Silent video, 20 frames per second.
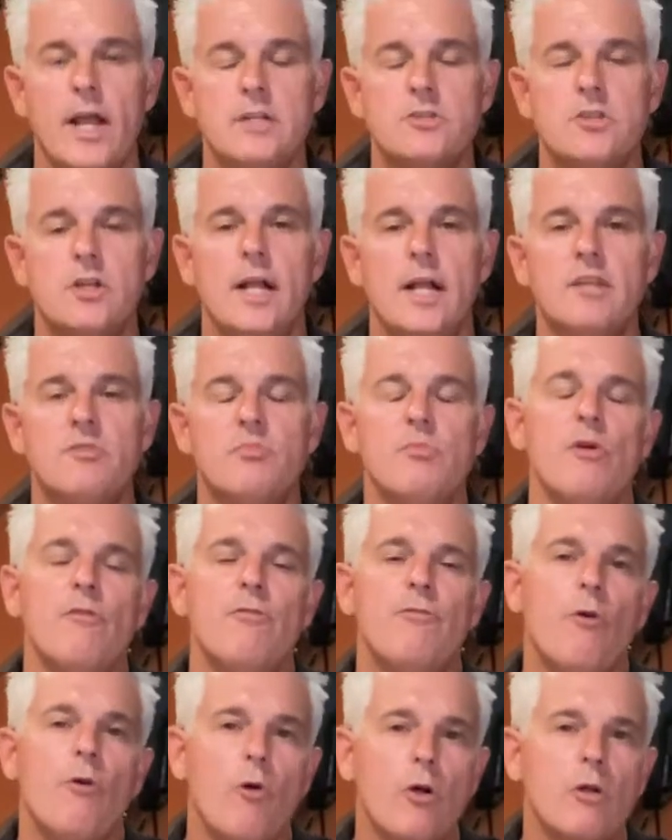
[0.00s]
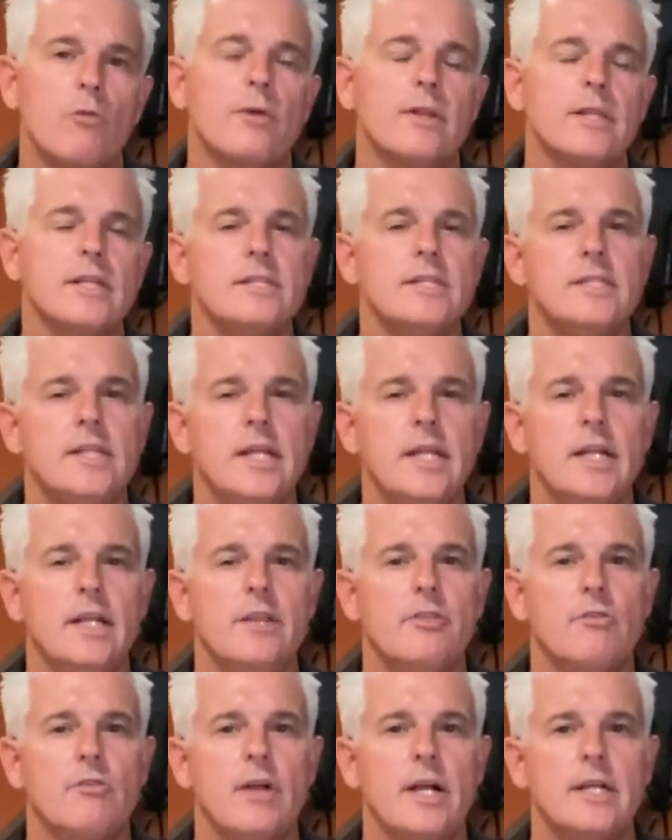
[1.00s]
so let's move forward with the seated
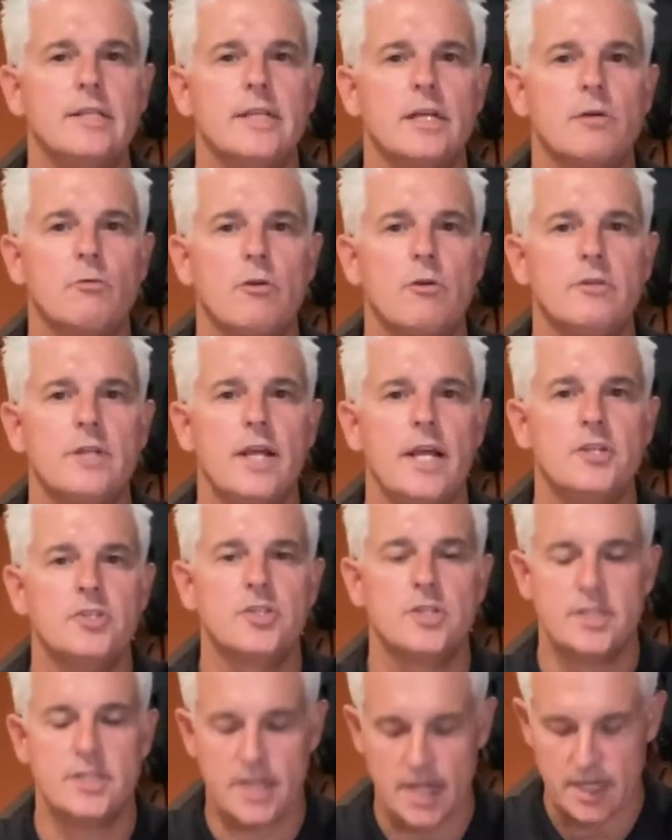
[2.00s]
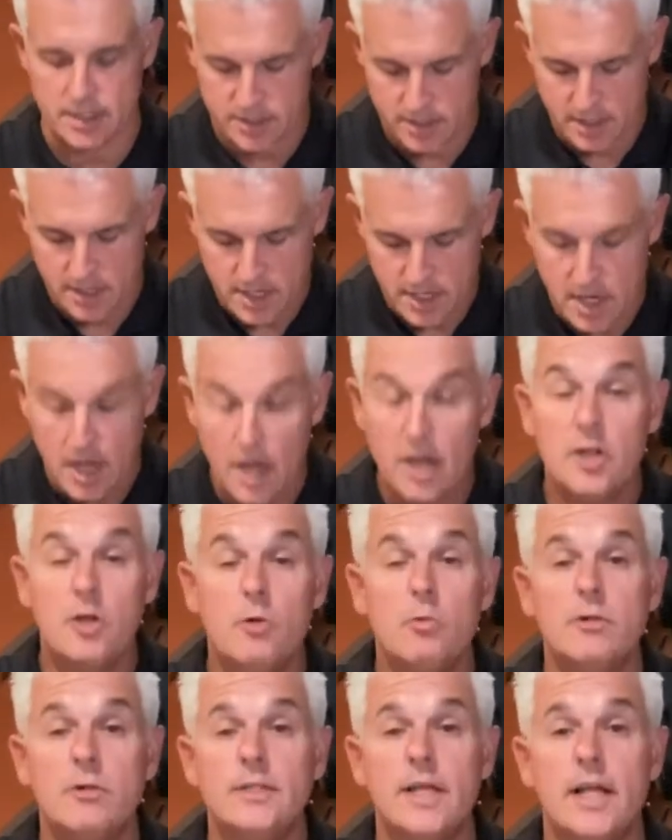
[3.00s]
thoracic rotation test. You
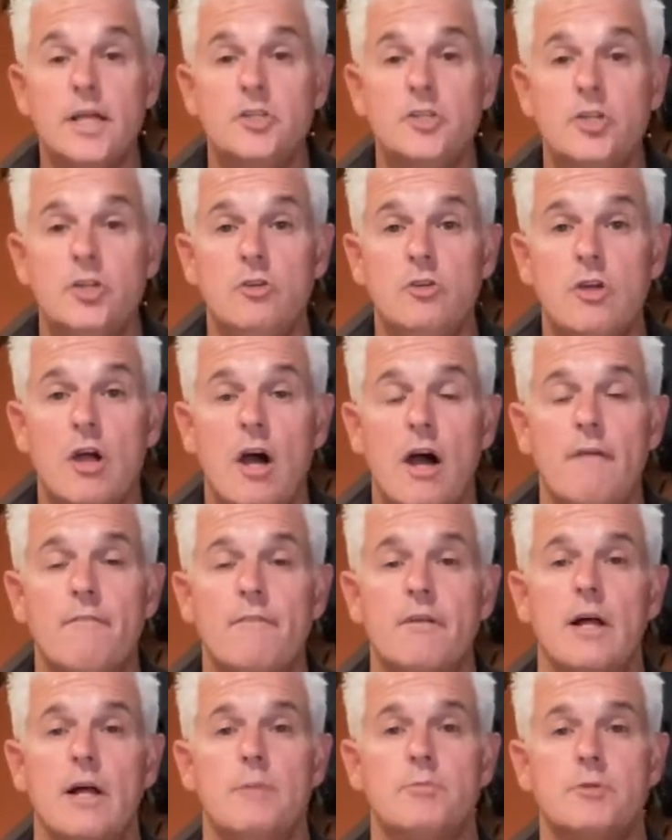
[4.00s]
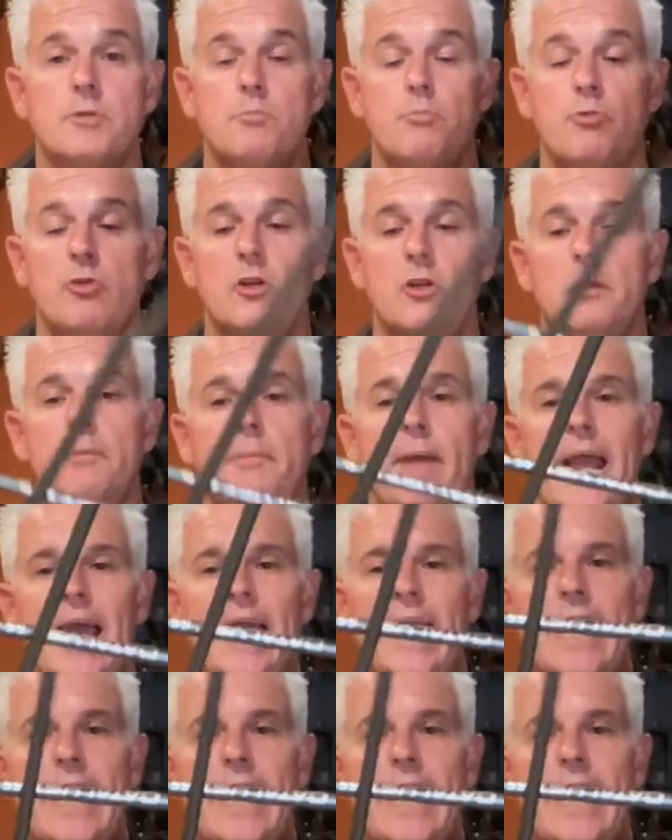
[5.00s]
will take two golf clubs and put them at a